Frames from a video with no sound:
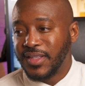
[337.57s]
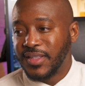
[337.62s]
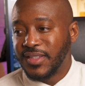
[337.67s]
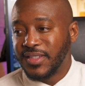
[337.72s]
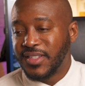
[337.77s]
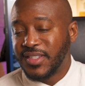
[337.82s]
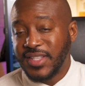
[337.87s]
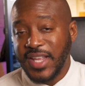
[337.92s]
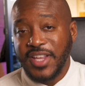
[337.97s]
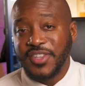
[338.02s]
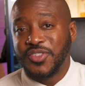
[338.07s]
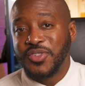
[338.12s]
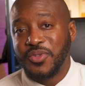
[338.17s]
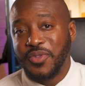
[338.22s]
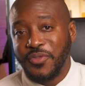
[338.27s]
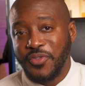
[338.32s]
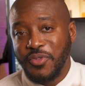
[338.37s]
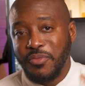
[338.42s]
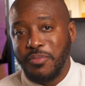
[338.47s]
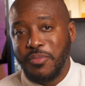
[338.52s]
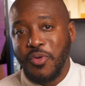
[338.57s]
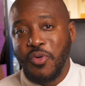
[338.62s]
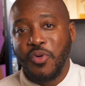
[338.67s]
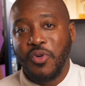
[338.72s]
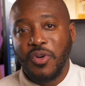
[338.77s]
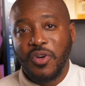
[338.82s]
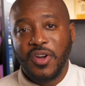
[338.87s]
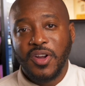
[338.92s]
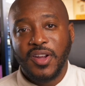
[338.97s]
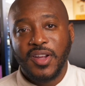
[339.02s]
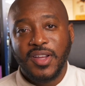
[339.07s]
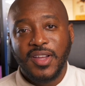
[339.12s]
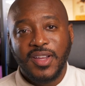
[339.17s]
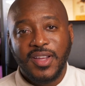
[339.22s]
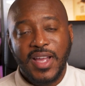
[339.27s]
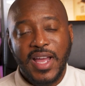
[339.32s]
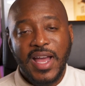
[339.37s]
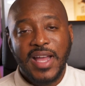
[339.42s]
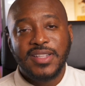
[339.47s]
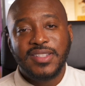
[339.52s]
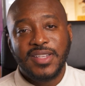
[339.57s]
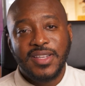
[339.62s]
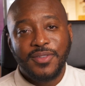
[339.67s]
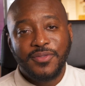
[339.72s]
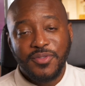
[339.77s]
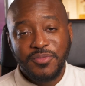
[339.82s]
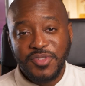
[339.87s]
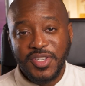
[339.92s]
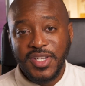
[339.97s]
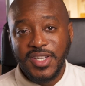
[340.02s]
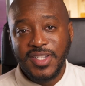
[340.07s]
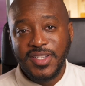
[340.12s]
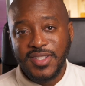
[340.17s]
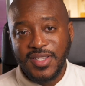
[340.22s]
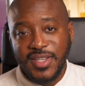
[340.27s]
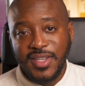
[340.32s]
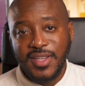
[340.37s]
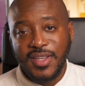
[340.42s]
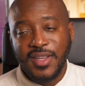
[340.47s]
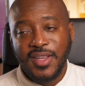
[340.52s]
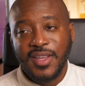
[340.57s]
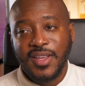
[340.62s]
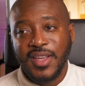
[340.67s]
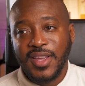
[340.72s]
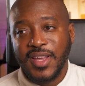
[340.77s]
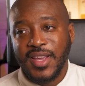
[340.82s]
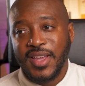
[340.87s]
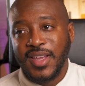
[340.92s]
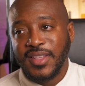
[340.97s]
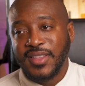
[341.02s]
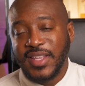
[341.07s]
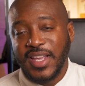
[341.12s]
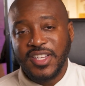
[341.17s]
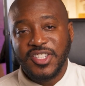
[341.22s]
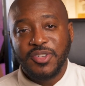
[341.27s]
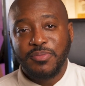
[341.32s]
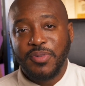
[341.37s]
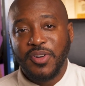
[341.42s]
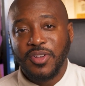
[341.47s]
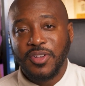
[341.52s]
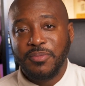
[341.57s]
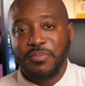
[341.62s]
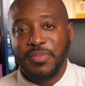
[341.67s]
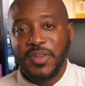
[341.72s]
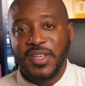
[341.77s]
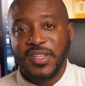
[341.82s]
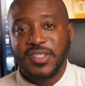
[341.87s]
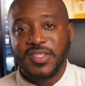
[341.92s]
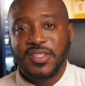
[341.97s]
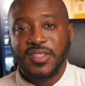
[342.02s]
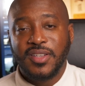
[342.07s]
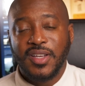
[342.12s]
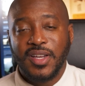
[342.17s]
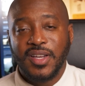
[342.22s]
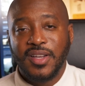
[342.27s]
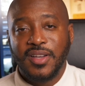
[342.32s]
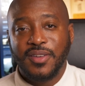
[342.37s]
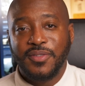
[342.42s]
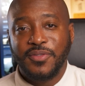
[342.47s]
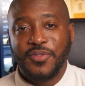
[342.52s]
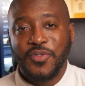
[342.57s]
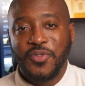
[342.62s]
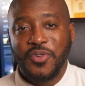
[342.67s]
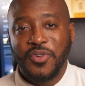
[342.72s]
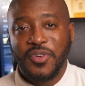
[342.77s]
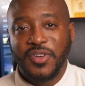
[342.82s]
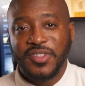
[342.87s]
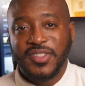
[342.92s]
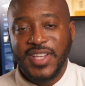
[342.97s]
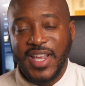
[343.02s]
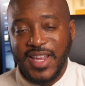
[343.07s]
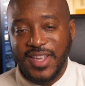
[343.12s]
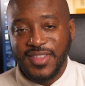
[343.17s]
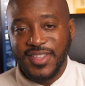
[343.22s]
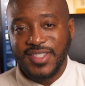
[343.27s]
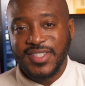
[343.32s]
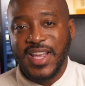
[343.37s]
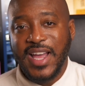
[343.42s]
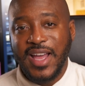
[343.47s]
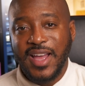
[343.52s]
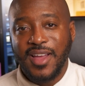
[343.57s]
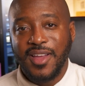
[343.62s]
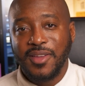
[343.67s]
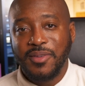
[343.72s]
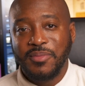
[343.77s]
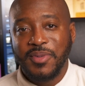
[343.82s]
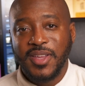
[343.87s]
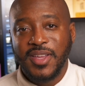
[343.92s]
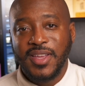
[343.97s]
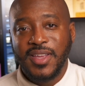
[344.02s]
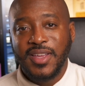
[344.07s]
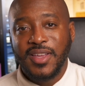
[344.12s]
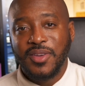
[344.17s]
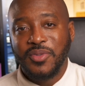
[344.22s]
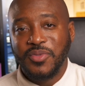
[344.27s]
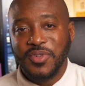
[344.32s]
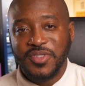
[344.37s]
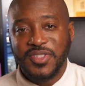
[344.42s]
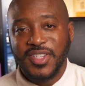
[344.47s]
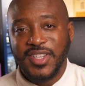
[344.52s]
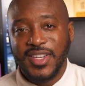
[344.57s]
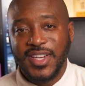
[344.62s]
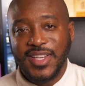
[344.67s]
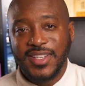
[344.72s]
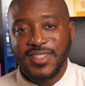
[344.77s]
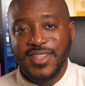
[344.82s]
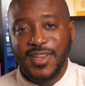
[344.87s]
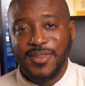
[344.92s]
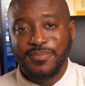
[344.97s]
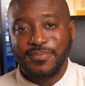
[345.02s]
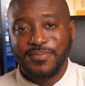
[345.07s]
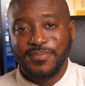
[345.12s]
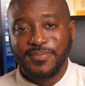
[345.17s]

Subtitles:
stay tuned for more content from GDC. Thanks to Pearl Abyss for taking the time, and we'll see you next time.